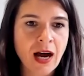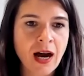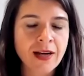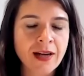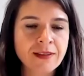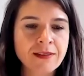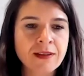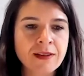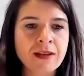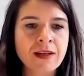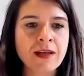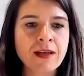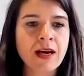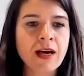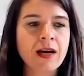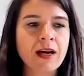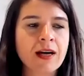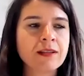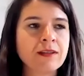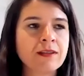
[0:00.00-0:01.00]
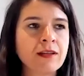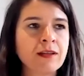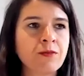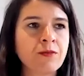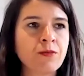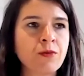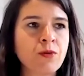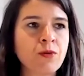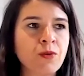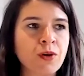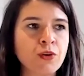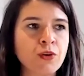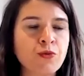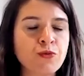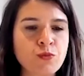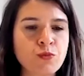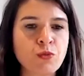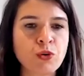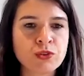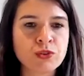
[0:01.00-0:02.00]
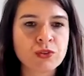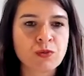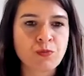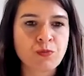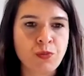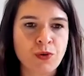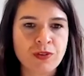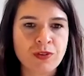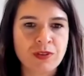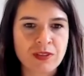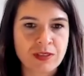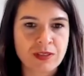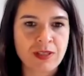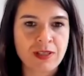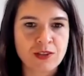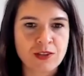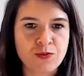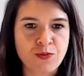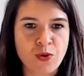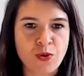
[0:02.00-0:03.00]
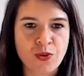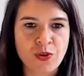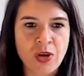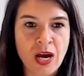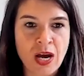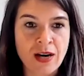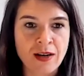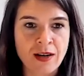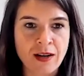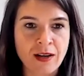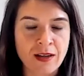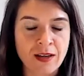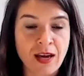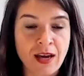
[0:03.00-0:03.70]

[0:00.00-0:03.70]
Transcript: I think the, one of the most important things for young,